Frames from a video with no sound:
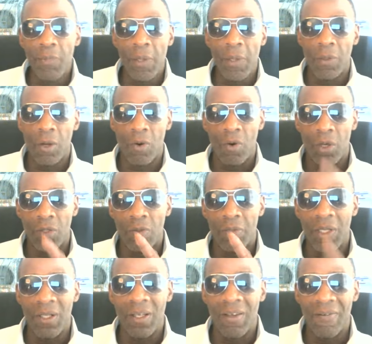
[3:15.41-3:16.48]
people are going to
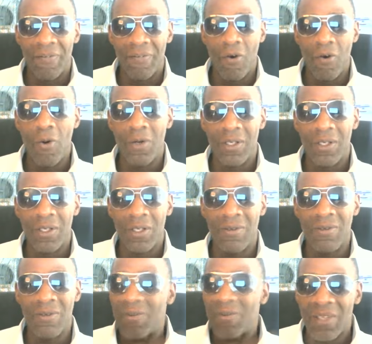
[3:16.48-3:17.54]
be looking forward
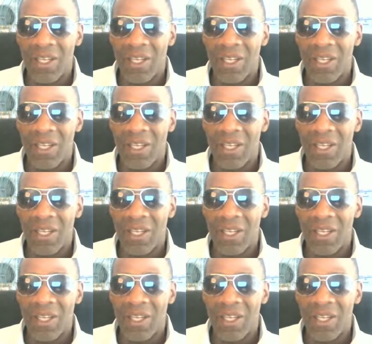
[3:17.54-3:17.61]
to